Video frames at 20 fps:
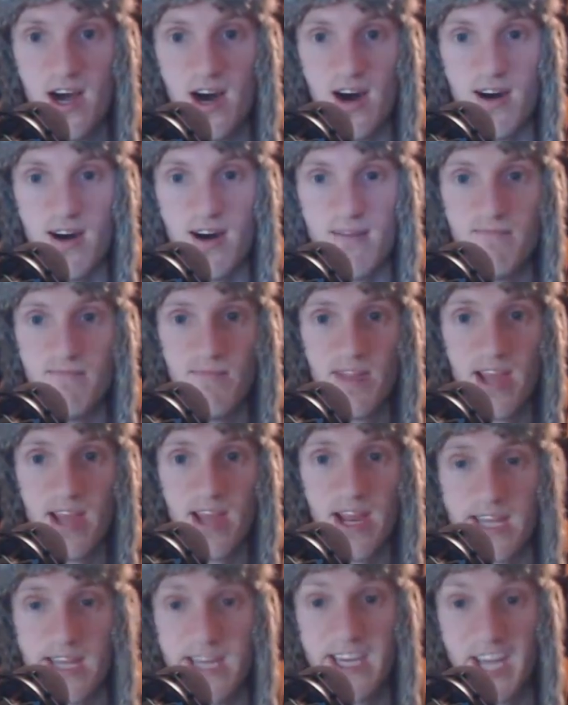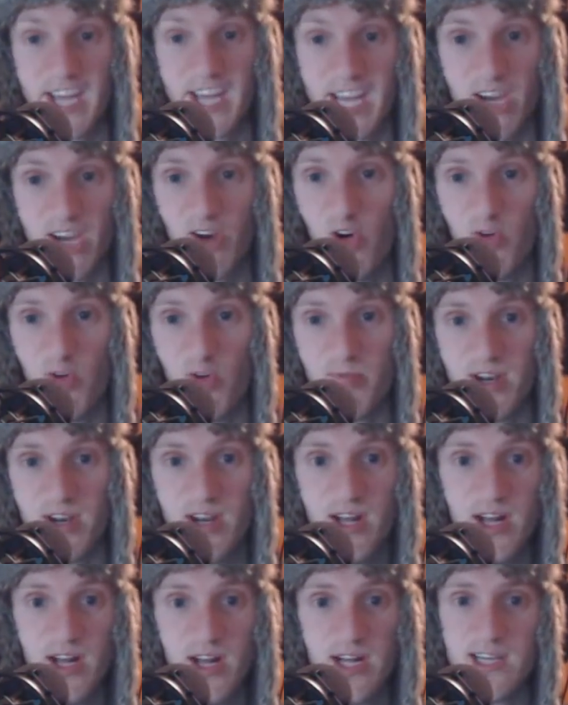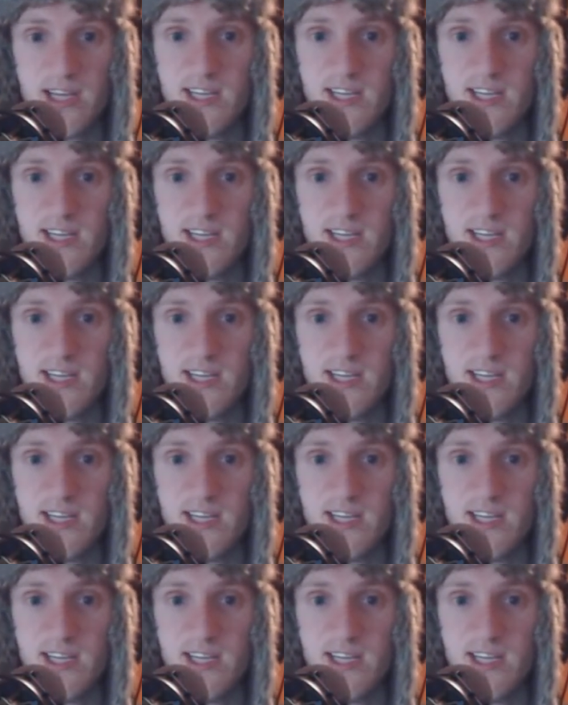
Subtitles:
And he can get open.